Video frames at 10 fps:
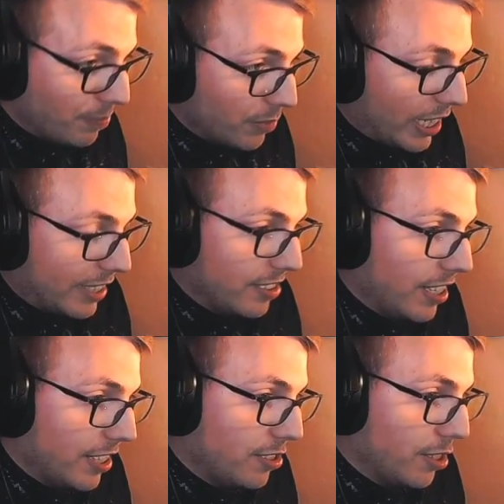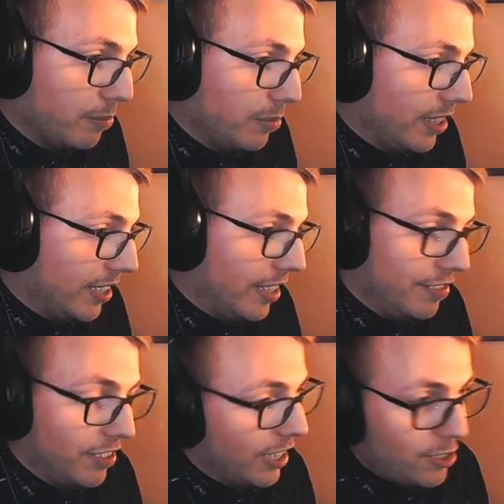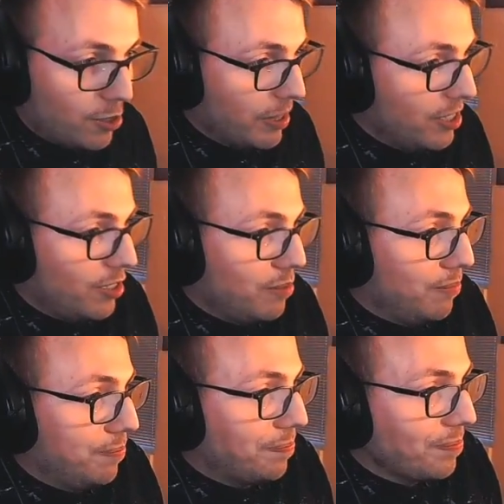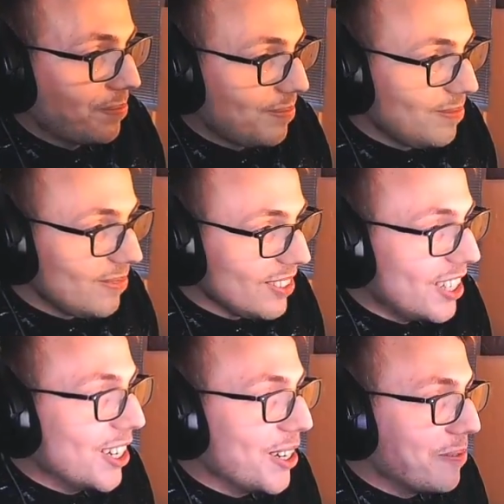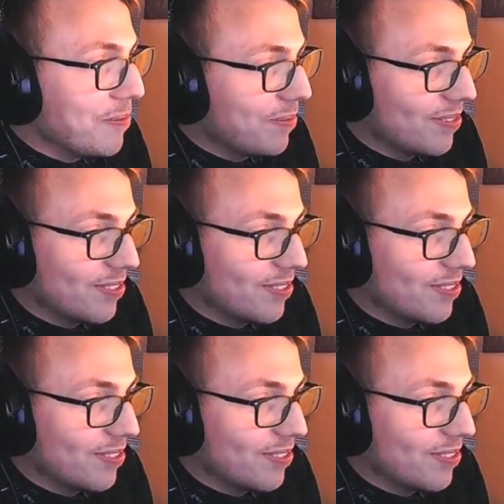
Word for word: We got a tight jump that I forgot to mention. I